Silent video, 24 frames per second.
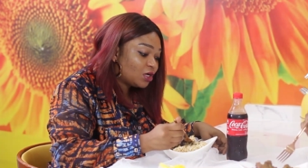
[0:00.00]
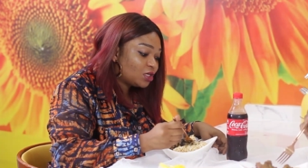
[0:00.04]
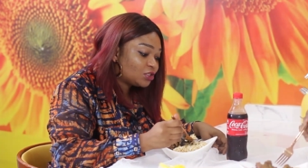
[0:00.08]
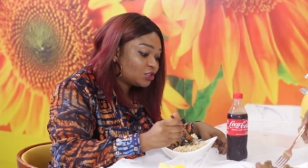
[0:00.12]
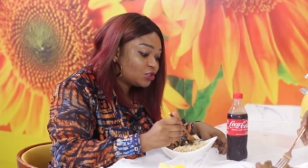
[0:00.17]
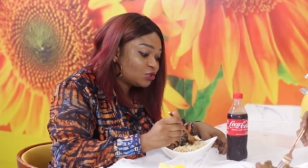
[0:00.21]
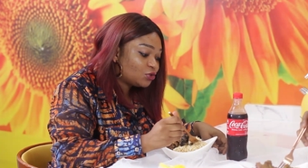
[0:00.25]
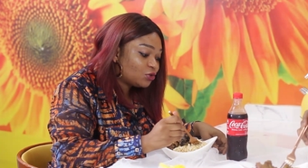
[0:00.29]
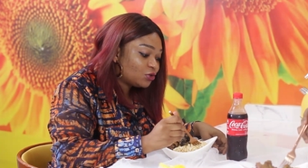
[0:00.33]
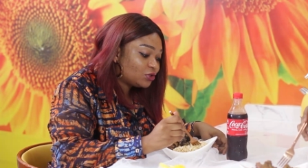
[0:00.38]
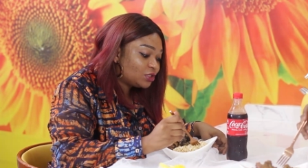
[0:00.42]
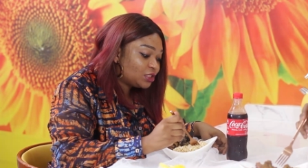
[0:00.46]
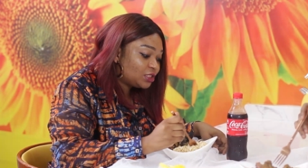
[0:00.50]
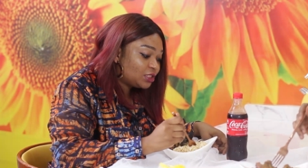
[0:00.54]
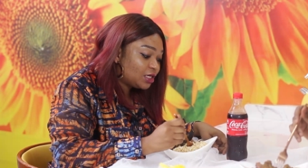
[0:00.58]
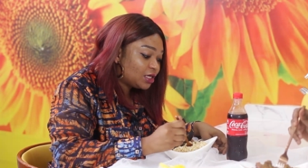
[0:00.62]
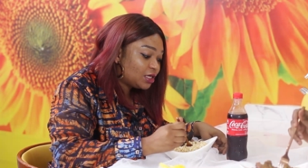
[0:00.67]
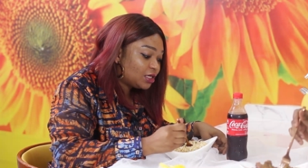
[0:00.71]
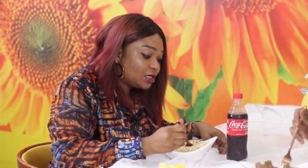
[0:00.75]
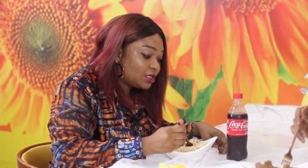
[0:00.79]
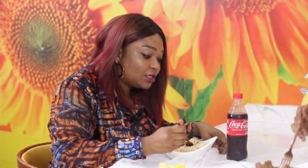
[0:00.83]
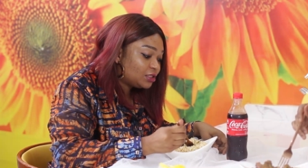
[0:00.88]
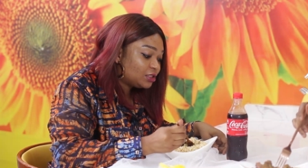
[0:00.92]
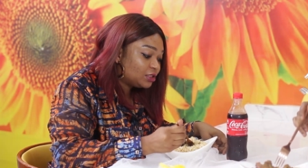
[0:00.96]

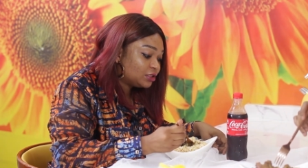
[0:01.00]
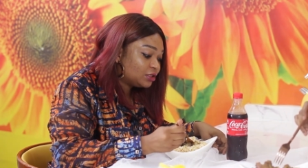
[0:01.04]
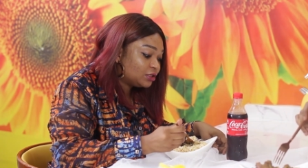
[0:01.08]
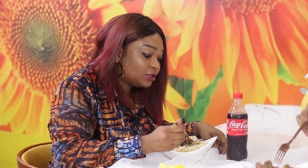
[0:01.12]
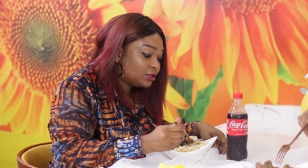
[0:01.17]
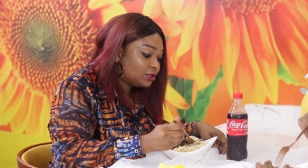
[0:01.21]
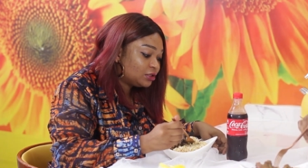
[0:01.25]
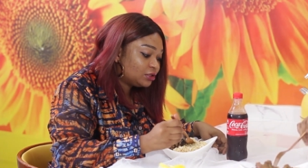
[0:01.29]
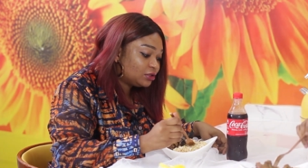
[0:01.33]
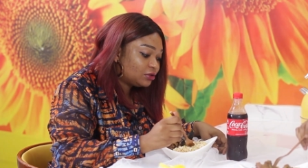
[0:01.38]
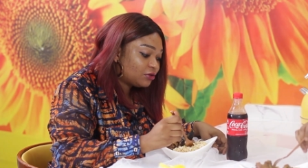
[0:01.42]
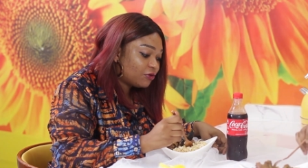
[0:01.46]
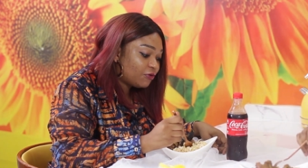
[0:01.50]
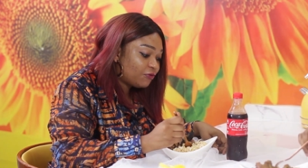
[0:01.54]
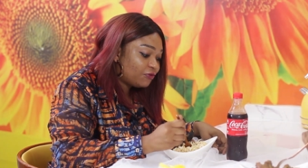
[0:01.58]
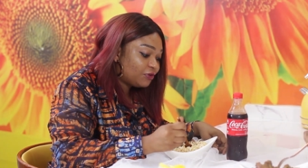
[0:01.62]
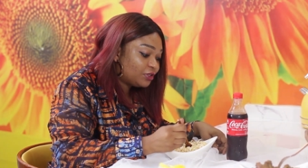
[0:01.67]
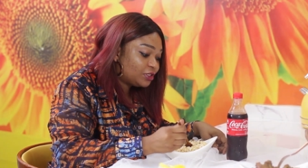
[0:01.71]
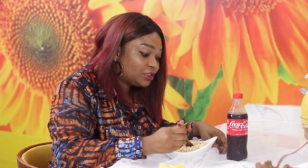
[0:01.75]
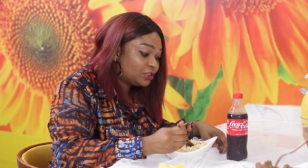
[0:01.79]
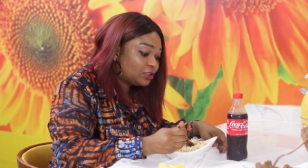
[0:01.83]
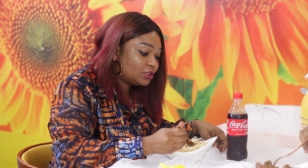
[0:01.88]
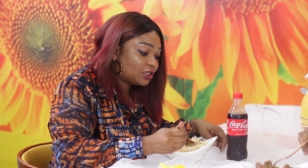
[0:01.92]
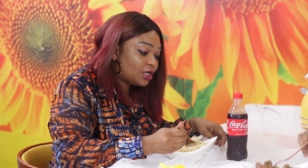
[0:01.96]
assorted and stuff
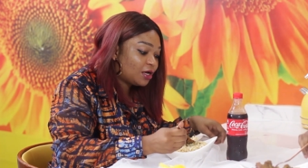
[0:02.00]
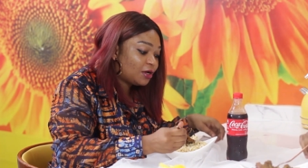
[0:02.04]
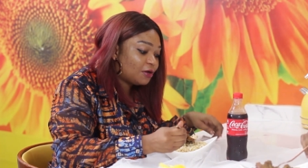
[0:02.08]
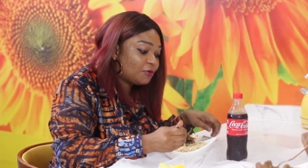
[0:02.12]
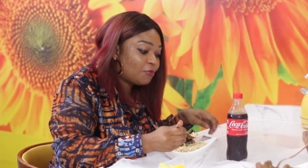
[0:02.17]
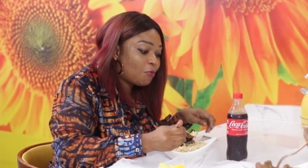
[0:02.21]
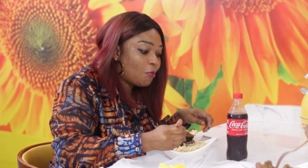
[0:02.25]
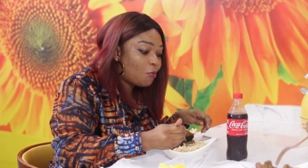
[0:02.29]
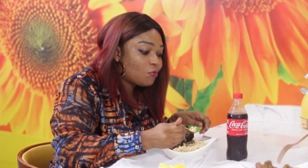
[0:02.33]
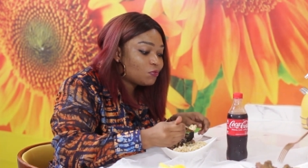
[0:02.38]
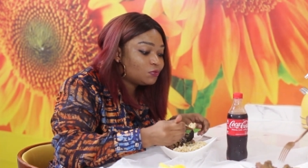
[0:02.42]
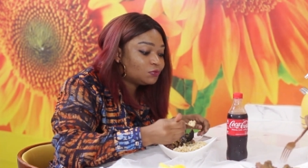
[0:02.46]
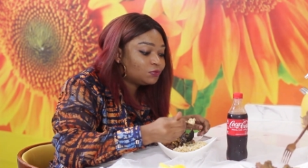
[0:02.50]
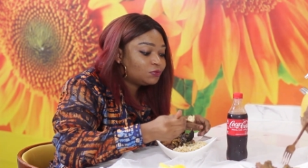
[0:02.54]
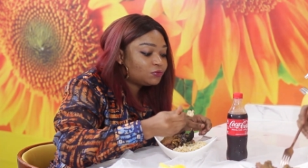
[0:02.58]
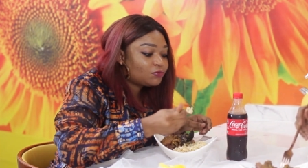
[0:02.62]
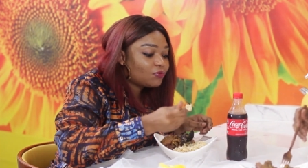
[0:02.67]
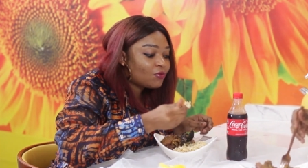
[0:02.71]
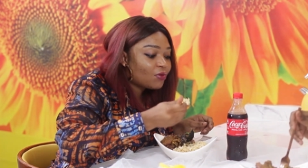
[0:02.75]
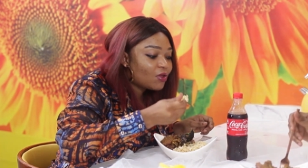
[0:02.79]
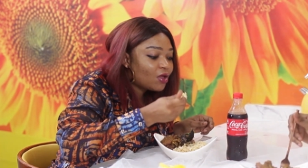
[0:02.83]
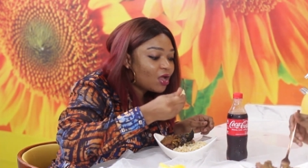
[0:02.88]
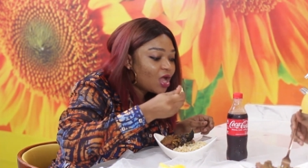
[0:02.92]
inside. Mm -hmm.